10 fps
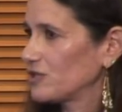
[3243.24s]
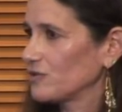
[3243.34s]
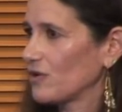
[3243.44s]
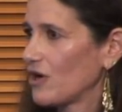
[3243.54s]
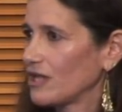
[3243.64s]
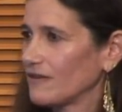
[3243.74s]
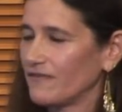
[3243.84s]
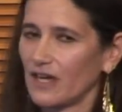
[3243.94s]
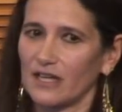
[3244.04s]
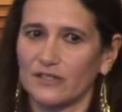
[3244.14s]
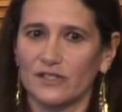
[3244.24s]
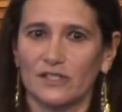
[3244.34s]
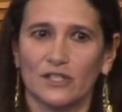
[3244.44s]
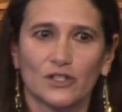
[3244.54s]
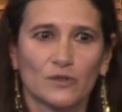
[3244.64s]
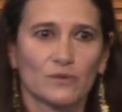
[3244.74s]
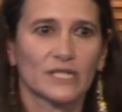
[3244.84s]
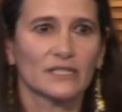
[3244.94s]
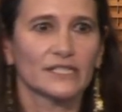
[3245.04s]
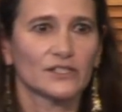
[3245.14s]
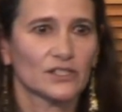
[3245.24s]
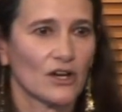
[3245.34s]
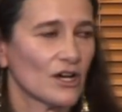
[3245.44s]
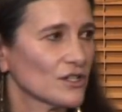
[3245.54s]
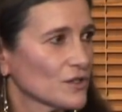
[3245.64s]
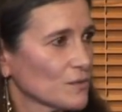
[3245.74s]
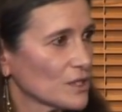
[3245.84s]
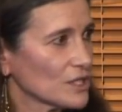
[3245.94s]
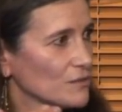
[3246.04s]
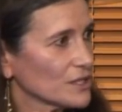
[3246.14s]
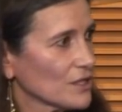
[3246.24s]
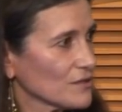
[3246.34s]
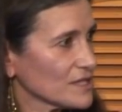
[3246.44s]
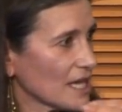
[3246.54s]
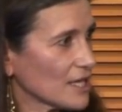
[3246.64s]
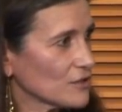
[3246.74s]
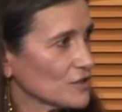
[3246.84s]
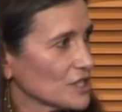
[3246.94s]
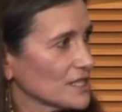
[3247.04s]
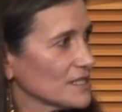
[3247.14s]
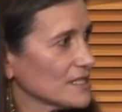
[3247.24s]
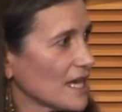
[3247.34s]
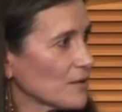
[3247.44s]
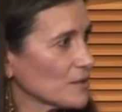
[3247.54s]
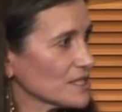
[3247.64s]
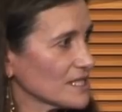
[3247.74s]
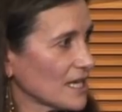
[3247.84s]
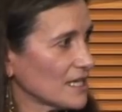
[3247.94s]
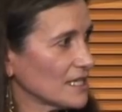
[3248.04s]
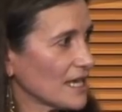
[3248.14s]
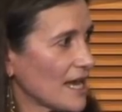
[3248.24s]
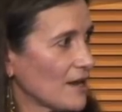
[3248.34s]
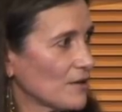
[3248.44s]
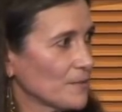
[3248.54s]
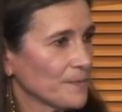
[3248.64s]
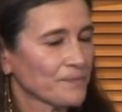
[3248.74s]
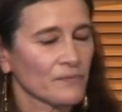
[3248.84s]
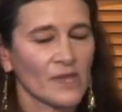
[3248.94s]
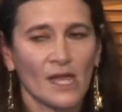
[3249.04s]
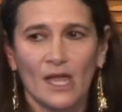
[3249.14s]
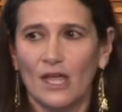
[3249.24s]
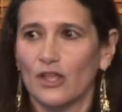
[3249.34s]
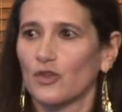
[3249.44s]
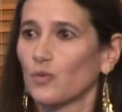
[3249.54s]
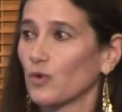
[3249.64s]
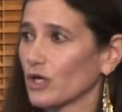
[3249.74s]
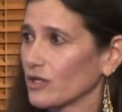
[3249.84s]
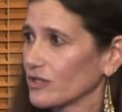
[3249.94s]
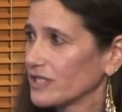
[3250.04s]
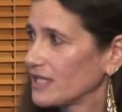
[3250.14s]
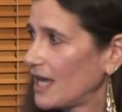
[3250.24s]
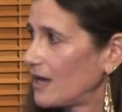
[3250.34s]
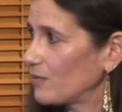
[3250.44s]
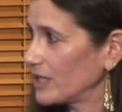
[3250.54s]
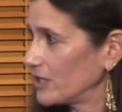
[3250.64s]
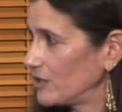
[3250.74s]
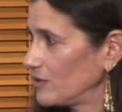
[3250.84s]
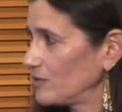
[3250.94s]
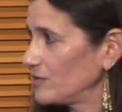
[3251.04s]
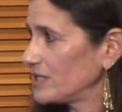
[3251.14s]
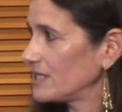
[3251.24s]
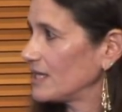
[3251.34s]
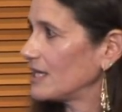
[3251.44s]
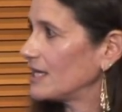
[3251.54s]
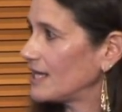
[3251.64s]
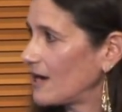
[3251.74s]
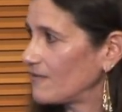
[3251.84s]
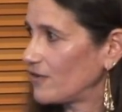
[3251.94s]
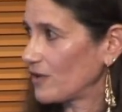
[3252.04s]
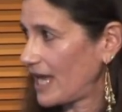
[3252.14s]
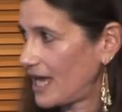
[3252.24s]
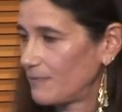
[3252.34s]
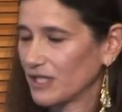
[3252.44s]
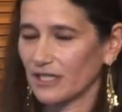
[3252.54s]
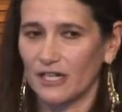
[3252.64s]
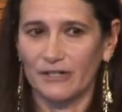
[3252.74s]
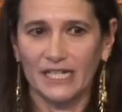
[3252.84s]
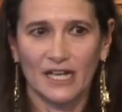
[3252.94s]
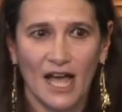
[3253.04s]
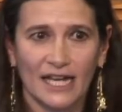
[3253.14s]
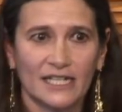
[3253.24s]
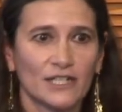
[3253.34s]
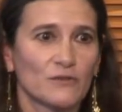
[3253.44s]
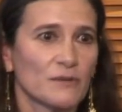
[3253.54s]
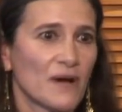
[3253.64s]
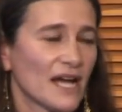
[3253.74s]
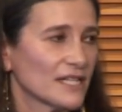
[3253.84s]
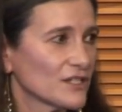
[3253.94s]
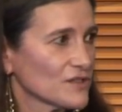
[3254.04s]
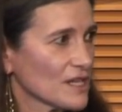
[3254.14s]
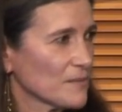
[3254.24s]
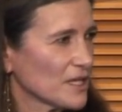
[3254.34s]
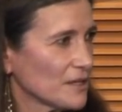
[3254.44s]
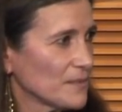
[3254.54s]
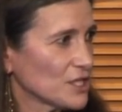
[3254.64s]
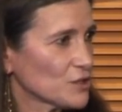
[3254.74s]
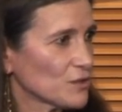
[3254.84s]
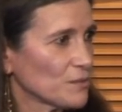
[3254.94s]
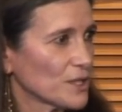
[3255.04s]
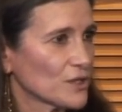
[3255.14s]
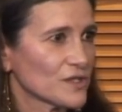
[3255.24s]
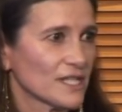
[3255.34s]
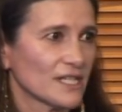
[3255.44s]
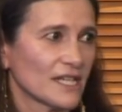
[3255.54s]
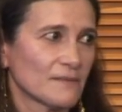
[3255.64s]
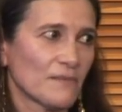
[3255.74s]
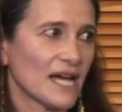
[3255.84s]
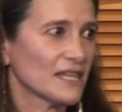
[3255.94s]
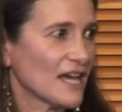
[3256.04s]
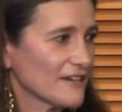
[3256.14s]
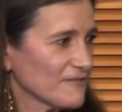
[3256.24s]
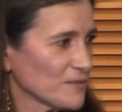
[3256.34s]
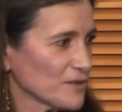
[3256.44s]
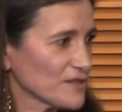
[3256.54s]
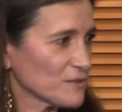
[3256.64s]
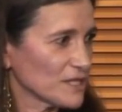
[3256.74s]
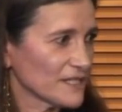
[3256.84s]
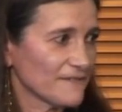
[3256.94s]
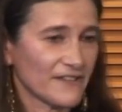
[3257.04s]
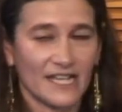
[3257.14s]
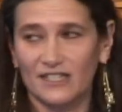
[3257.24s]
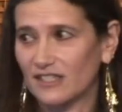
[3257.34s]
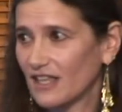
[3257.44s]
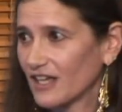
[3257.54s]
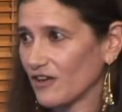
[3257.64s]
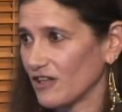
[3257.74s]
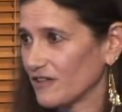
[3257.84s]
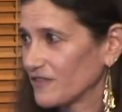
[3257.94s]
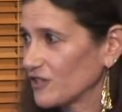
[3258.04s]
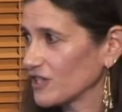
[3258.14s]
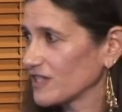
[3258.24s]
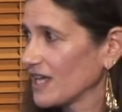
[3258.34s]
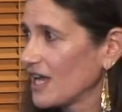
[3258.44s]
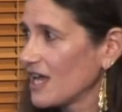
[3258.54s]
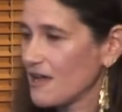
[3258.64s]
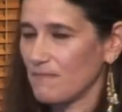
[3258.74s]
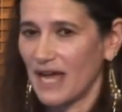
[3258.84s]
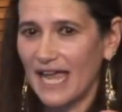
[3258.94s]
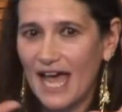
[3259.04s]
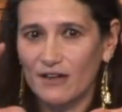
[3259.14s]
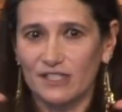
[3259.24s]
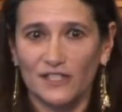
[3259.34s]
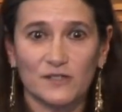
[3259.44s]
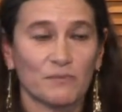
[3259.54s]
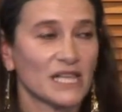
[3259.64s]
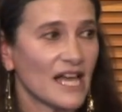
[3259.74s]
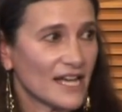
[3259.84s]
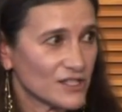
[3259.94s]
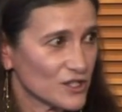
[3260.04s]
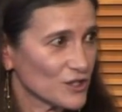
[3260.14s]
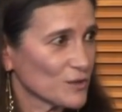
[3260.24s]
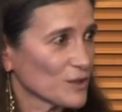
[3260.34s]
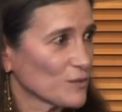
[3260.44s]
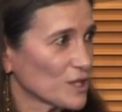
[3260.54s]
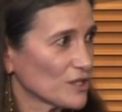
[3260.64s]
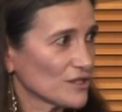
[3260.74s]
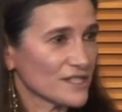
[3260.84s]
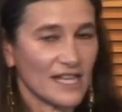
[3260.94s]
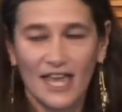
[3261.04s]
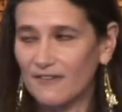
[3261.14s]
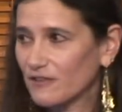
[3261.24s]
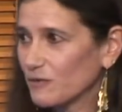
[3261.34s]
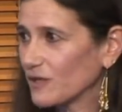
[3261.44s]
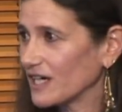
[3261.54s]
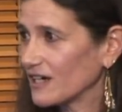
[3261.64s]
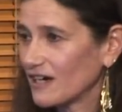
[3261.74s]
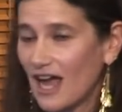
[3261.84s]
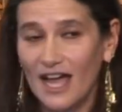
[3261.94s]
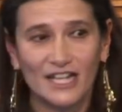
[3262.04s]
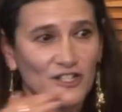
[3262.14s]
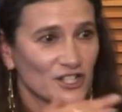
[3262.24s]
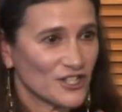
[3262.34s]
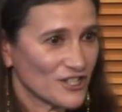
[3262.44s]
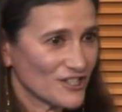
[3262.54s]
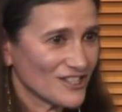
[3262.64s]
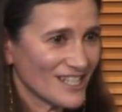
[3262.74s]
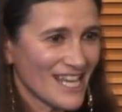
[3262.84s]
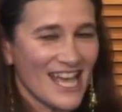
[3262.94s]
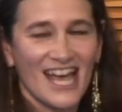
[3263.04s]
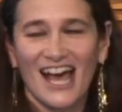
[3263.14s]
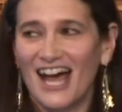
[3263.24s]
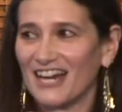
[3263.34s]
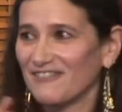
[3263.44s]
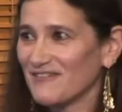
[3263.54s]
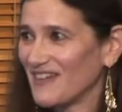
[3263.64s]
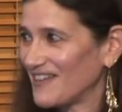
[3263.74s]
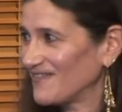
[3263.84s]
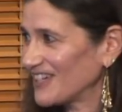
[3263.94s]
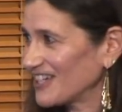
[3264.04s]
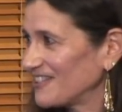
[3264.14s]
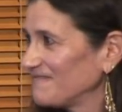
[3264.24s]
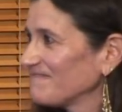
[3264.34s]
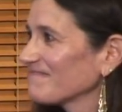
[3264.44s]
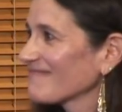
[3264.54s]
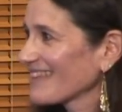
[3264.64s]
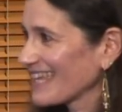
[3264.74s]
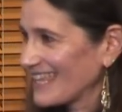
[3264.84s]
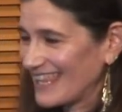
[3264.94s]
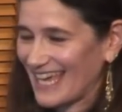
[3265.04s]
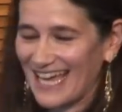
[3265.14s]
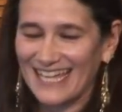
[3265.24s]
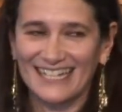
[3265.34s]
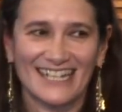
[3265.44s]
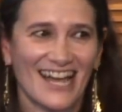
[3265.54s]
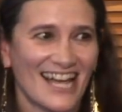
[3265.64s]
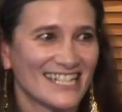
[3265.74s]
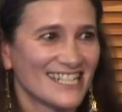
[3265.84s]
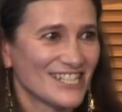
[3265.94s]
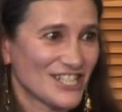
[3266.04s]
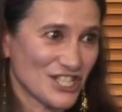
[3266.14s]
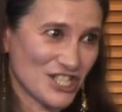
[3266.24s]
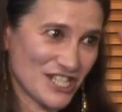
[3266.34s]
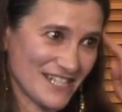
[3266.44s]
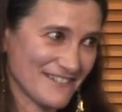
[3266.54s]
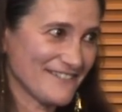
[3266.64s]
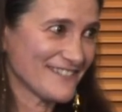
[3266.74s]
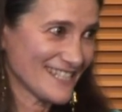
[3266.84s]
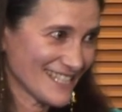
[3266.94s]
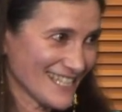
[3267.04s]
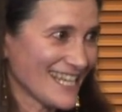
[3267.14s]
to all of us to really start to work with those energies that we're sending out, the words that we use in our vocabulary. And I need reminders. I'm a habitual person, and my life moves really fast like all of yours. My house is plastered with words. Everywhere I turn, I remember that I need to shift,